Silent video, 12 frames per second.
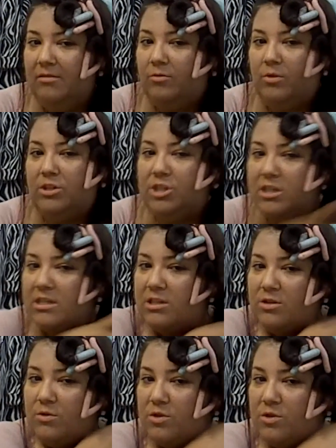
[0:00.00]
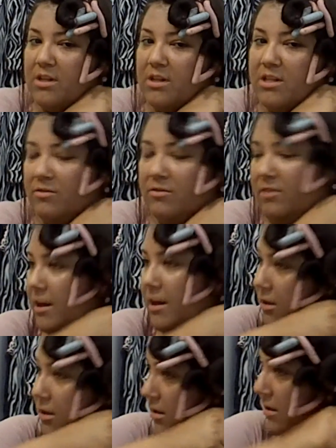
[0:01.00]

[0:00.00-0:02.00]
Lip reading: with just 2 strands of hair.